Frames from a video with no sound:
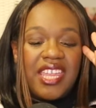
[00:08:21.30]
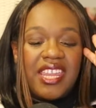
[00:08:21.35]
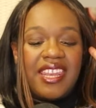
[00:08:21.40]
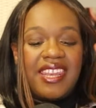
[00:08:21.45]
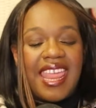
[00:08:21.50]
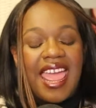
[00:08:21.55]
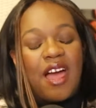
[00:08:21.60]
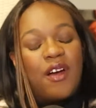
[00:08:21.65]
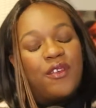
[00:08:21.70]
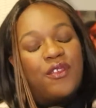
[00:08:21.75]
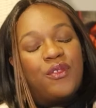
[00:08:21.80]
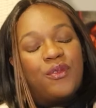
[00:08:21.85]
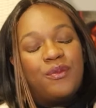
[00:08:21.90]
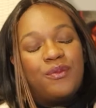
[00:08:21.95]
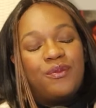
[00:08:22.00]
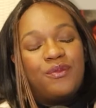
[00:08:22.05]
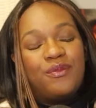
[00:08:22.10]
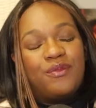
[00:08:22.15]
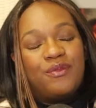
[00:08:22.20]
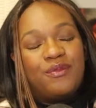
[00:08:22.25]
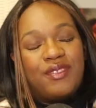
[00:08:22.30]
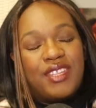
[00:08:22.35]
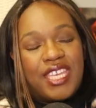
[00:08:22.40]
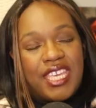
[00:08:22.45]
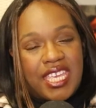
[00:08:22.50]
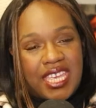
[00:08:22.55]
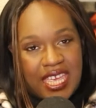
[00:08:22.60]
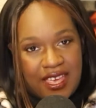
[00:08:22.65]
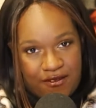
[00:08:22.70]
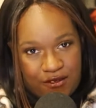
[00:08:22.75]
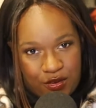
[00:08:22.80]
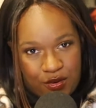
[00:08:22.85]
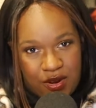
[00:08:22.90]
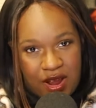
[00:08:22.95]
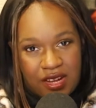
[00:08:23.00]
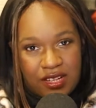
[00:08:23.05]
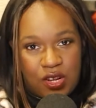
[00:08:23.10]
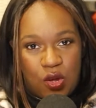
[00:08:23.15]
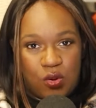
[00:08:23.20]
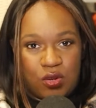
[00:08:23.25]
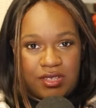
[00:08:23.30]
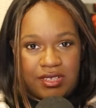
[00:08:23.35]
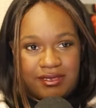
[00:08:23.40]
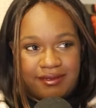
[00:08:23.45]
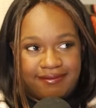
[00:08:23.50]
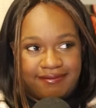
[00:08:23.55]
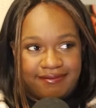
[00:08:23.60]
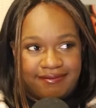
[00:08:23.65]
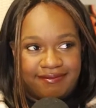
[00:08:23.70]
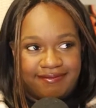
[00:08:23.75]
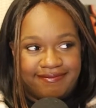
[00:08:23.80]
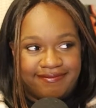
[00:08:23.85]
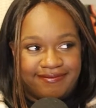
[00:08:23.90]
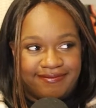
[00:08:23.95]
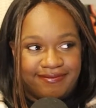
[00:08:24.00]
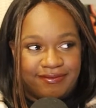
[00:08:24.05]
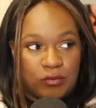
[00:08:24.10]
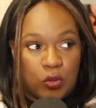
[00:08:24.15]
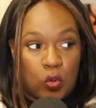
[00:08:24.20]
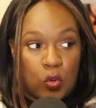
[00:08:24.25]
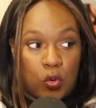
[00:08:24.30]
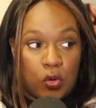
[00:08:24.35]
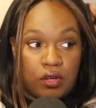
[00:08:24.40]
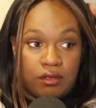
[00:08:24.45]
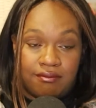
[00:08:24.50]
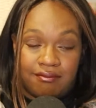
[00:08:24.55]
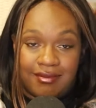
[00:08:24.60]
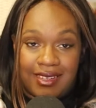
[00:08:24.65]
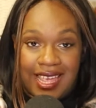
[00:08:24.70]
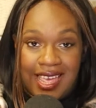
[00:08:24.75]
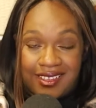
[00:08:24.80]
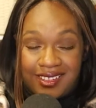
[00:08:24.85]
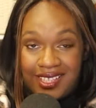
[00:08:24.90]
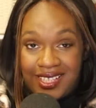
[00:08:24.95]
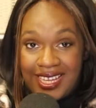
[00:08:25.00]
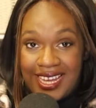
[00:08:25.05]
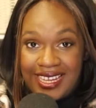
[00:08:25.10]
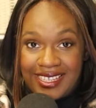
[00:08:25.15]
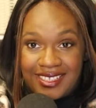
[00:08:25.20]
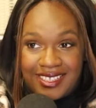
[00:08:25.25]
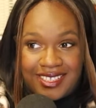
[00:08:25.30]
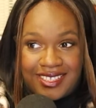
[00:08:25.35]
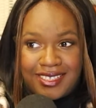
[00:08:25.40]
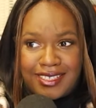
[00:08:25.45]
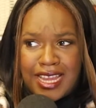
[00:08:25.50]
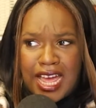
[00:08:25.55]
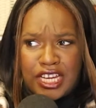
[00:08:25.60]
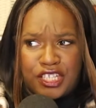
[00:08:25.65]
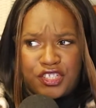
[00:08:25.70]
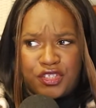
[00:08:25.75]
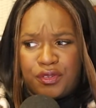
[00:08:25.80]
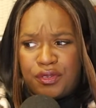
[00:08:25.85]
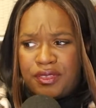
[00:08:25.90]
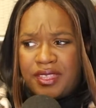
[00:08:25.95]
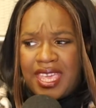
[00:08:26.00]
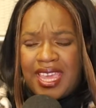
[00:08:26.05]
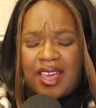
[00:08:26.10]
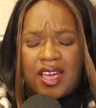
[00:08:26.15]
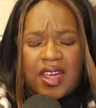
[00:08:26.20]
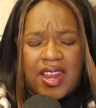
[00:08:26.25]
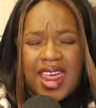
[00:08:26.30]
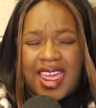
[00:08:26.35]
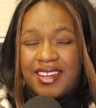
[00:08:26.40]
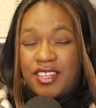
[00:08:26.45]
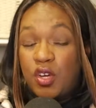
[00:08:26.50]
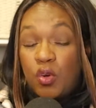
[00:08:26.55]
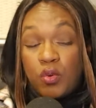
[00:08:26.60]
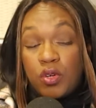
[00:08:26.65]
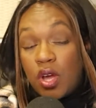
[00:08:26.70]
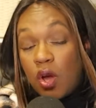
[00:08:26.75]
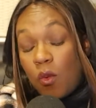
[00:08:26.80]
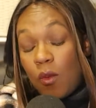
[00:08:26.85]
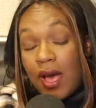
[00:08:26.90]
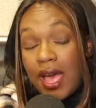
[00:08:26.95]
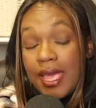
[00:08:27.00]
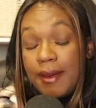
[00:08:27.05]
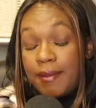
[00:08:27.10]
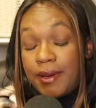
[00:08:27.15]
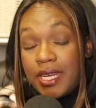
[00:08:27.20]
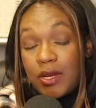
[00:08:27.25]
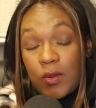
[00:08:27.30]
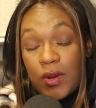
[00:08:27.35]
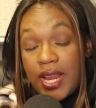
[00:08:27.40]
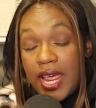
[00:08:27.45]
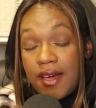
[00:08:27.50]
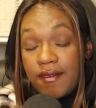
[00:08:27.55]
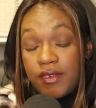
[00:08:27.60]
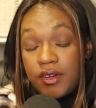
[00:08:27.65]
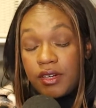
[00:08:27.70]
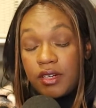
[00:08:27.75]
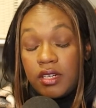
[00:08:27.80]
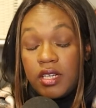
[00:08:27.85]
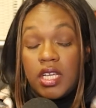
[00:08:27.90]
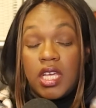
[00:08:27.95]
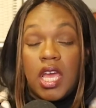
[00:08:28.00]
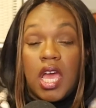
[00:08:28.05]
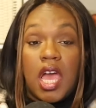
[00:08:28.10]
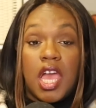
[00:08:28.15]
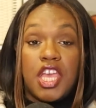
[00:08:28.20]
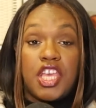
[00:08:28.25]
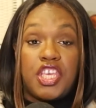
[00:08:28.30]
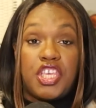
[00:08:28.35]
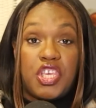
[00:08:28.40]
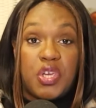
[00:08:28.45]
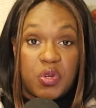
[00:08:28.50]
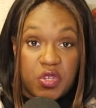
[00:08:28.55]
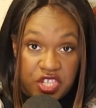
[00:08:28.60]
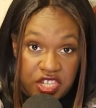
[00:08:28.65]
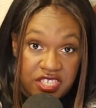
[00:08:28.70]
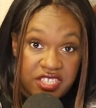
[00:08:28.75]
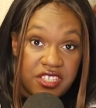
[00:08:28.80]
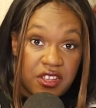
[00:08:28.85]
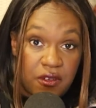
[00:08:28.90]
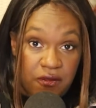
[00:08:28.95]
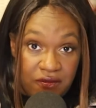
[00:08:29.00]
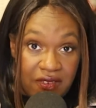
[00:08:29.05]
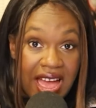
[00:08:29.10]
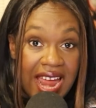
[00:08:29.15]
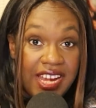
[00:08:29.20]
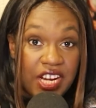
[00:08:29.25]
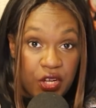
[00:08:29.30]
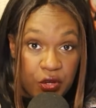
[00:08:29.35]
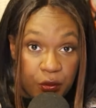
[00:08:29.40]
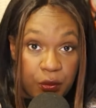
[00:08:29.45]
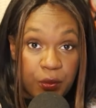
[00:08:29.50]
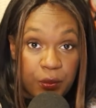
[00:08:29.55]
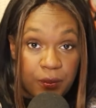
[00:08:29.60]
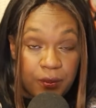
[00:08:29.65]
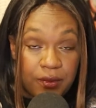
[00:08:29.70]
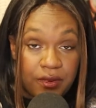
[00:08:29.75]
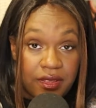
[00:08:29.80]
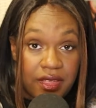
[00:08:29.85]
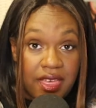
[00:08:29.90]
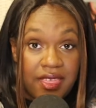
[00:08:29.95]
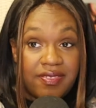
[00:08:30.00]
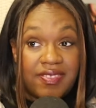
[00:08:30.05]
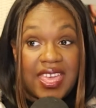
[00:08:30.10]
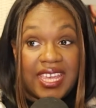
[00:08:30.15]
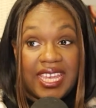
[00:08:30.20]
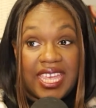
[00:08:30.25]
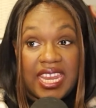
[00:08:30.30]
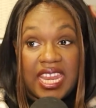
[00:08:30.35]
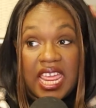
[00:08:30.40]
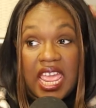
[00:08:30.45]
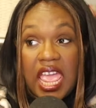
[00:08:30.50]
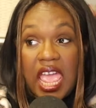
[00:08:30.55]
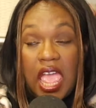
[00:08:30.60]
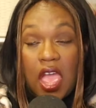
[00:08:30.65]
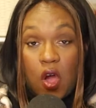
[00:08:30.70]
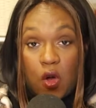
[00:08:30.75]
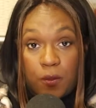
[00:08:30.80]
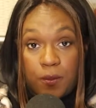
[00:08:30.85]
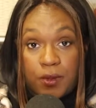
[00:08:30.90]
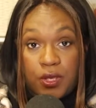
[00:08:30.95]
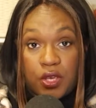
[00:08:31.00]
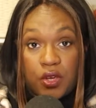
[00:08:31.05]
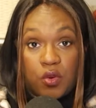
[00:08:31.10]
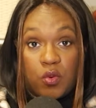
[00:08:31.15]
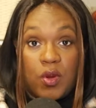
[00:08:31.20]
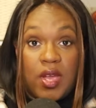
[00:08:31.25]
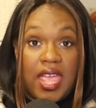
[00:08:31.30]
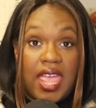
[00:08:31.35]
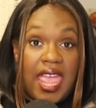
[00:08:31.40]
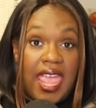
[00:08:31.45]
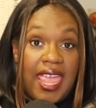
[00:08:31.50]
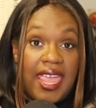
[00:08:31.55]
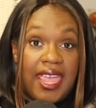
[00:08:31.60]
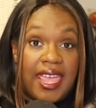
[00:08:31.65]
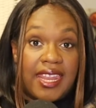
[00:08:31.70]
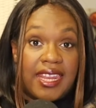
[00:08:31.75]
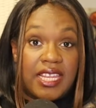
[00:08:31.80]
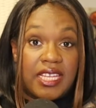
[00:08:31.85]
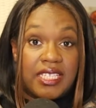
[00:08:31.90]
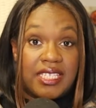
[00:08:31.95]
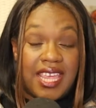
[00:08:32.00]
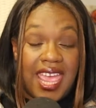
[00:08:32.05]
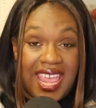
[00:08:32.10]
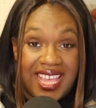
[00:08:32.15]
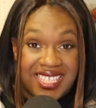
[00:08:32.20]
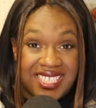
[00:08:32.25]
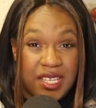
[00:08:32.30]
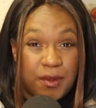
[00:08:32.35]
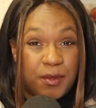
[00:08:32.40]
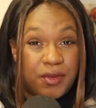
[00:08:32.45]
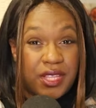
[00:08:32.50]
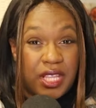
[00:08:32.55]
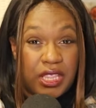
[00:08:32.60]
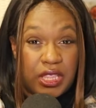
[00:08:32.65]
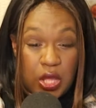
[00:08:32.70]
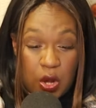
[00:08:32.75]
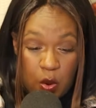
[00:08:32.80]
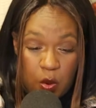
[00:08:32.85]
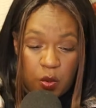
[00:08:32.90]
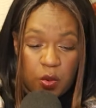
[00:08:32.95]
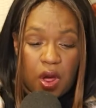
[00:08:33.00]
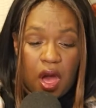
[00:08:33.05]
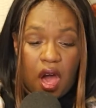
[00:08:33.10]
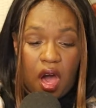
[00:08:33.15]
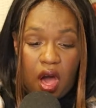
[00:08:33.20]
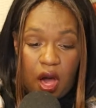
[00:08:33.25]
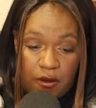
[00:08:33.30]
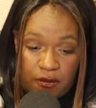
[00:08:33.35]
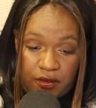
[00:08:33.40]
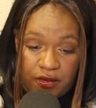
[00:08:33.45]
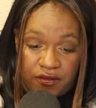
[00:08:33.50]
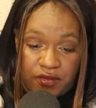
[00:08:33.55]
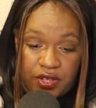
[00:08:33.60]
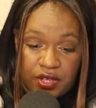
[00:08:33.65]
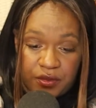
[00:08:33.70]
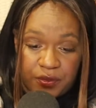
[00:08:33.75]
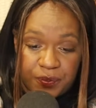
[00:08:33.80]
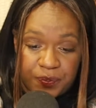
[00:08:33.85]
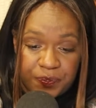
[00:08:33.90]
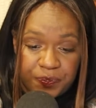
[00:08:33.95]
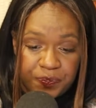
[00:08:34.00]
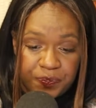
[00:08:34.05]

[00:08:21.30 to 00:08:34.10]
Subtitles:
Now, if you're not local, or LLA is just not your thing, and I don't know why, but whatever, you should still find a group that can help you and take some of the load off of you.